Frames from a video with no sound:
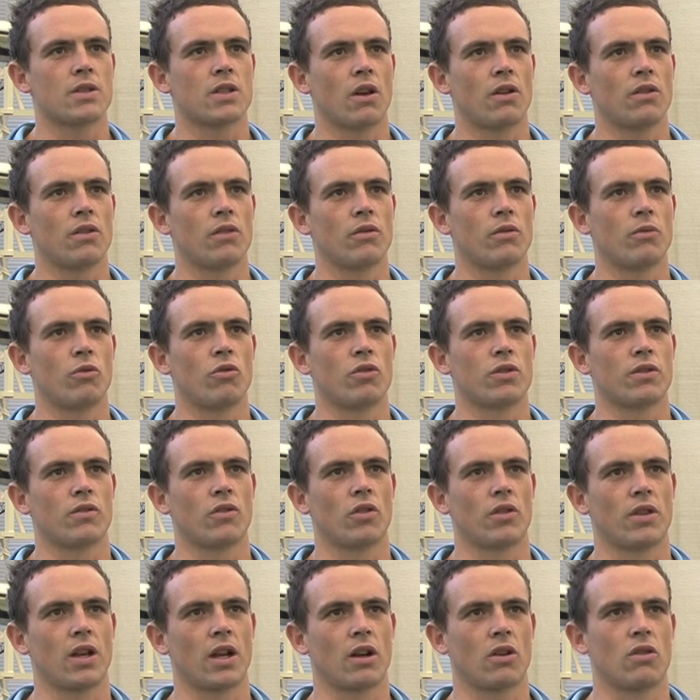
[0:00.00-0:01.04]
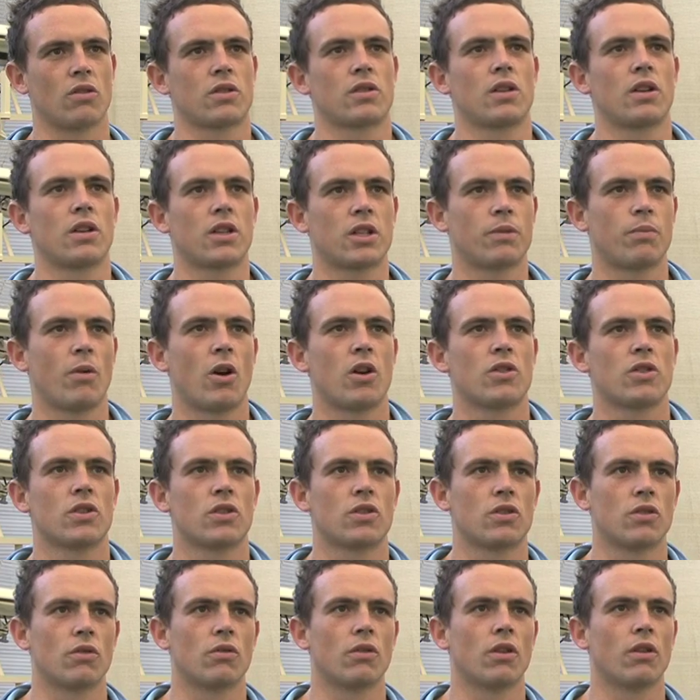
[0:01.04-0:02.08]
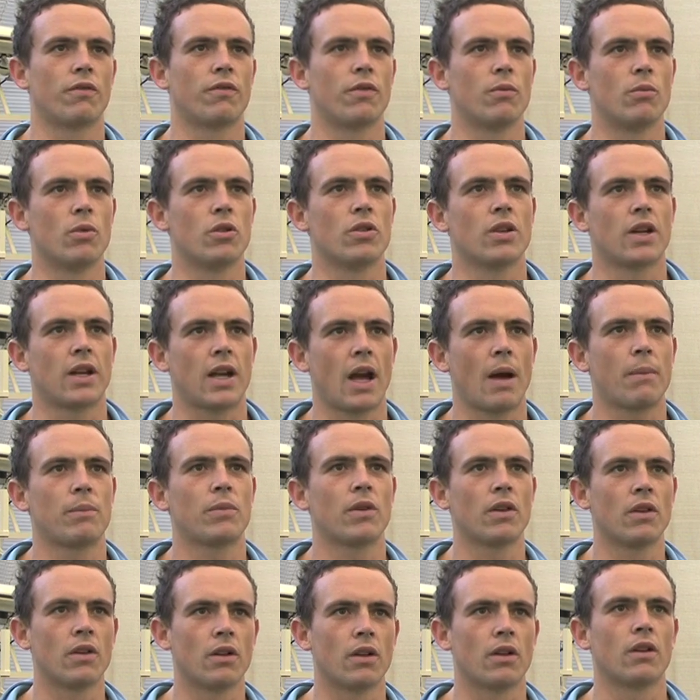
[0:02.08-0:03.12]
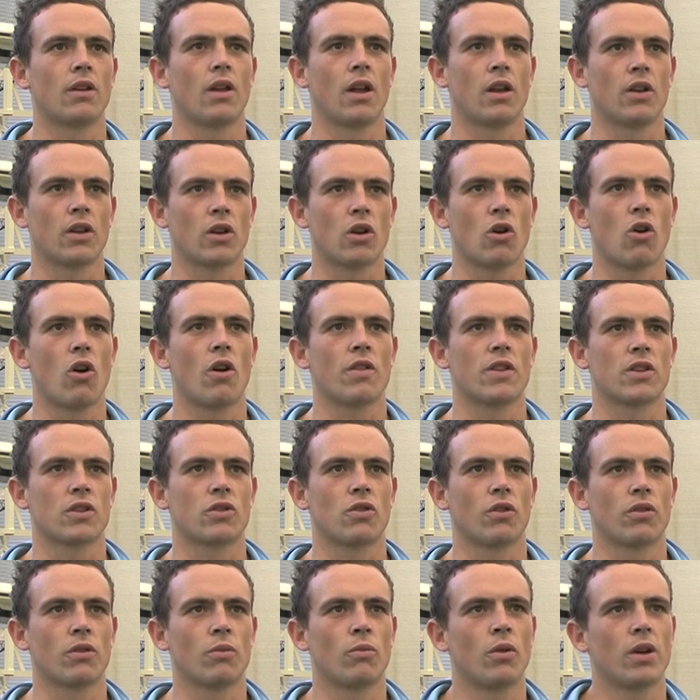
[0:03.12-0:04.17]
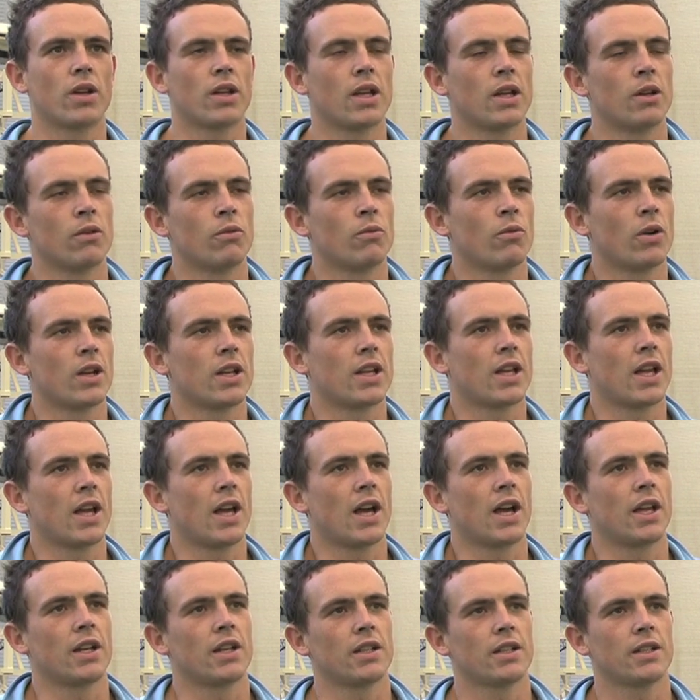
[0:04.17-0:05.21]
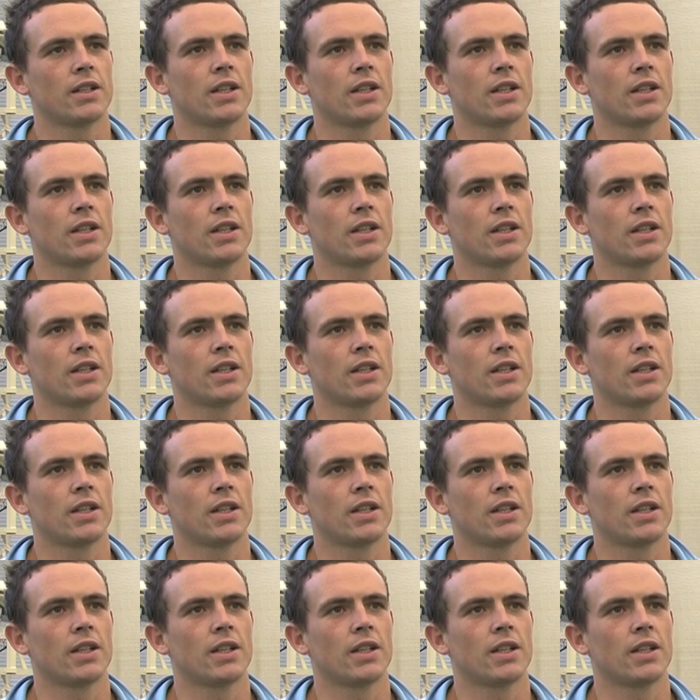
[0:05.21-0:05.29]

so that the boys have got that constant exposure to a familiar captain and a guy that's got them week in and week out.